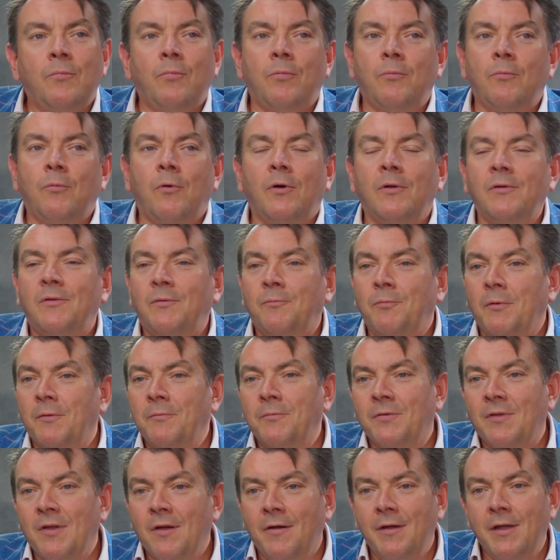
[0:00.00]
watched what
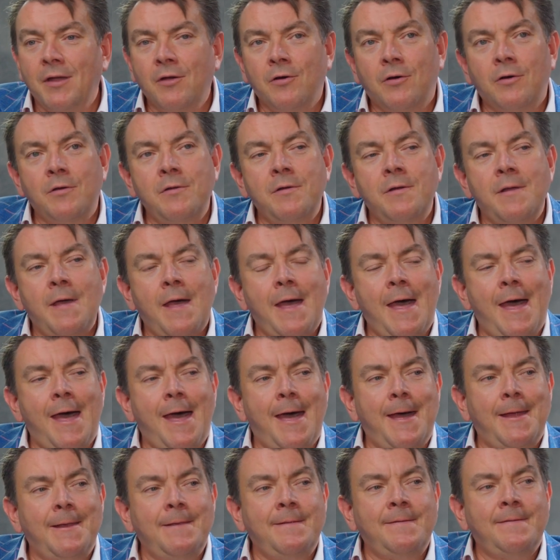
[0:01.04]
was going on,
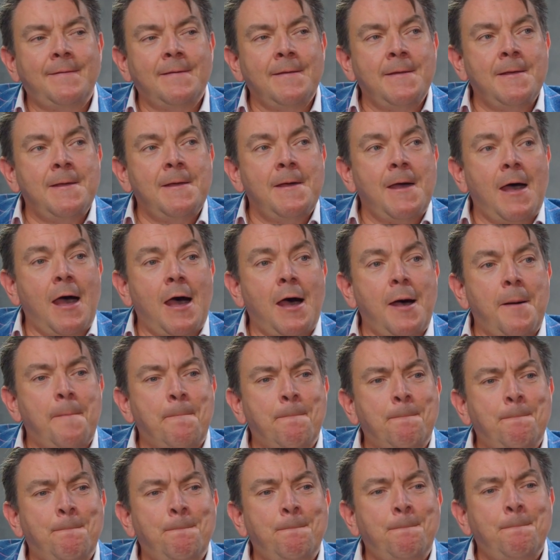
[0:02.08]
and
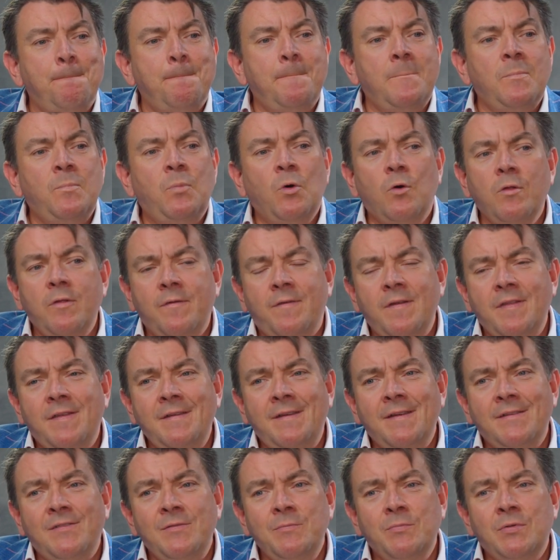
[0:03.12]
bought the fifth
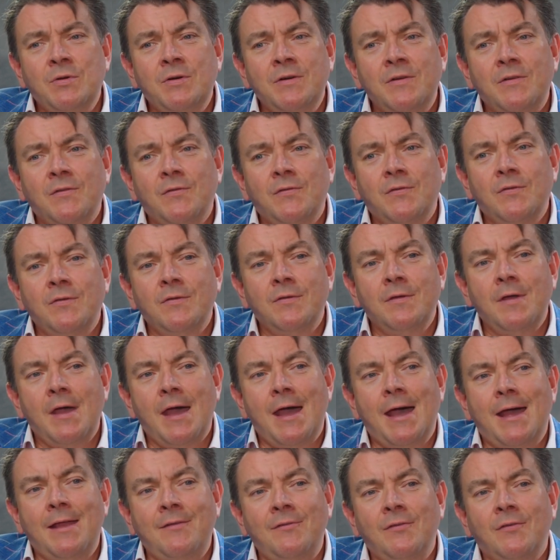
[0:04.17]
edition books
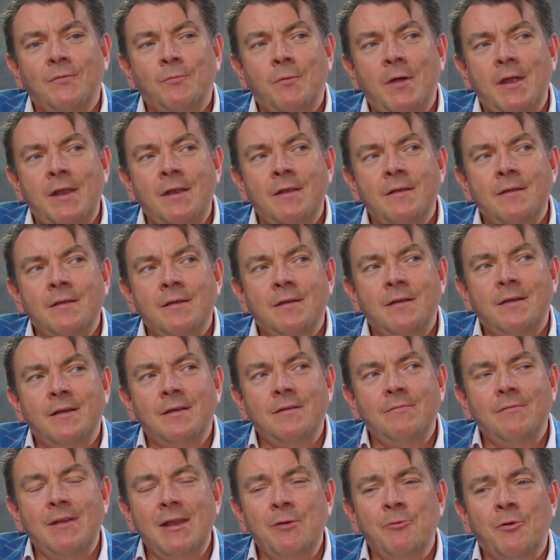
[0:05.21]
and just went,
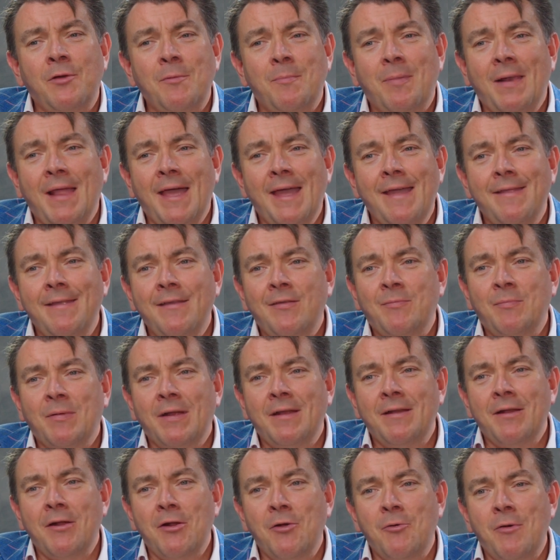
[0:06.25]
I really want to play this, but
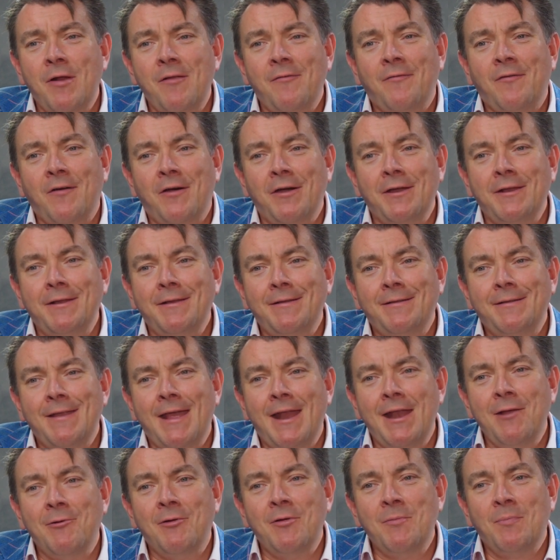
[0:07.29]
I don't know where to find
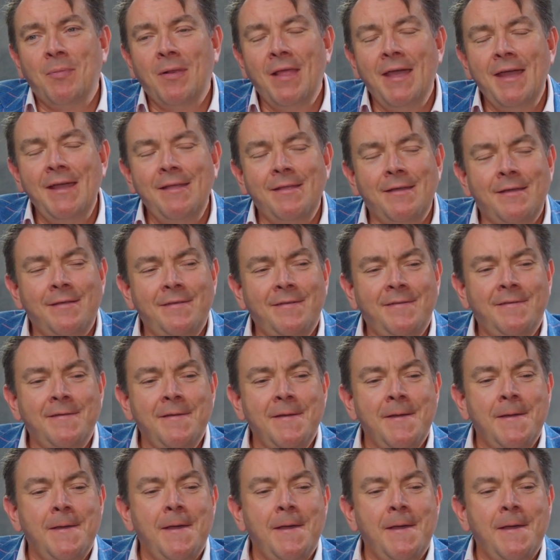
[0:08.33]
anyone to play this.